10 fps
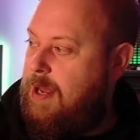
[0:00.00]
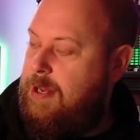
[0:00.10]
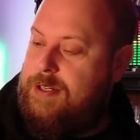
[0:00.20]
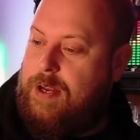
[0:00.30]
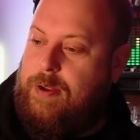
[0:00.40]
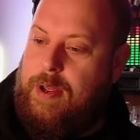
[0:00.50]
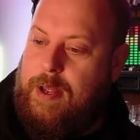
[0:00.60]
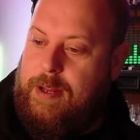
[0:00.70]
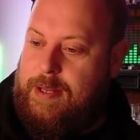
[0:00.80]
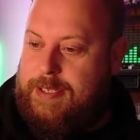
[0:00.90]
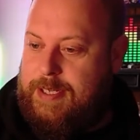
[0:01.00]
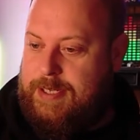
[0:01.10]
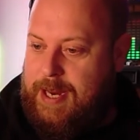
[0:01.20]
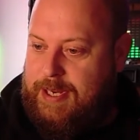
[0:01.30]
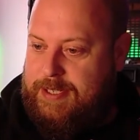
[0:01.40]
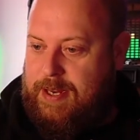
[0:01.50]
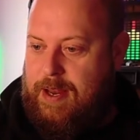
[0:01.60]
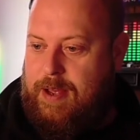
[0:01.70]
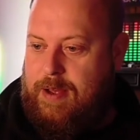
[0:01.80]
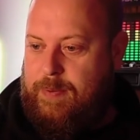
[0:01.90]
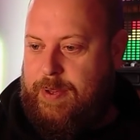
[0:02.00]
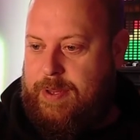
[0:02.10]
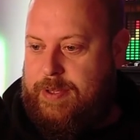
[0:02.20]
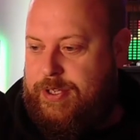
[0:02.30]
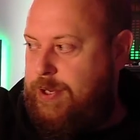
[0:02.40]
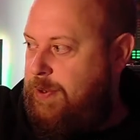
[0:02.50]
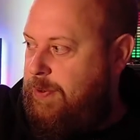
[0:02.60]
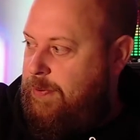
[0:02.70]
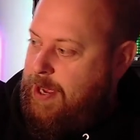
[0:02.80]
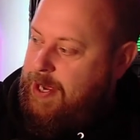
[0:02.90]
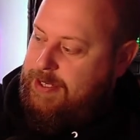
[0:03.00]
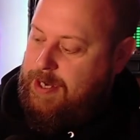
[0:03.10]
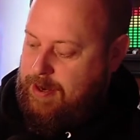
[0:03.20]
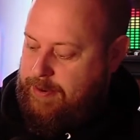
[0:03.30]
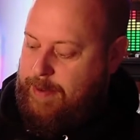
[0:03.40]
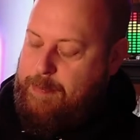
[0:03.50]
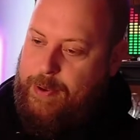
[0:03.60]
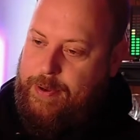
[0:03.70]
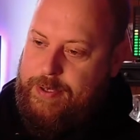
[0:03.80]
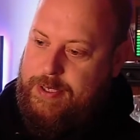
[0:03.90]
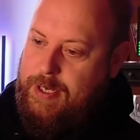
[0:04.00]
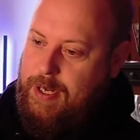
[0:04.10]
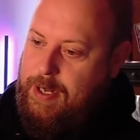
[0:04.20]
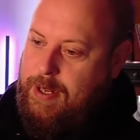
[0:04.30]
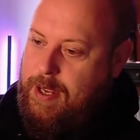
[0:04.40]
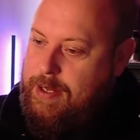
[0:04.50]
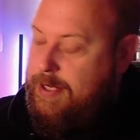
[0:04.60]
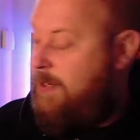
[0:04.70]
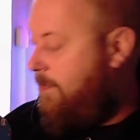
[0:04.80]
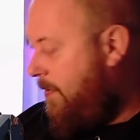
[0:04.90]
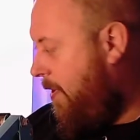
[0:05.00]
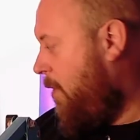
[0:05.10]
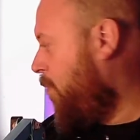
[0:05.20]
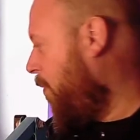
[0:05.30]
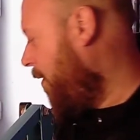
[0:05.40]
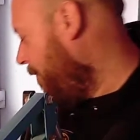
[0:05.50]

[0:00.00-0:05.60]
so this is an XLR with 2 XLR inputs. This is a very old one.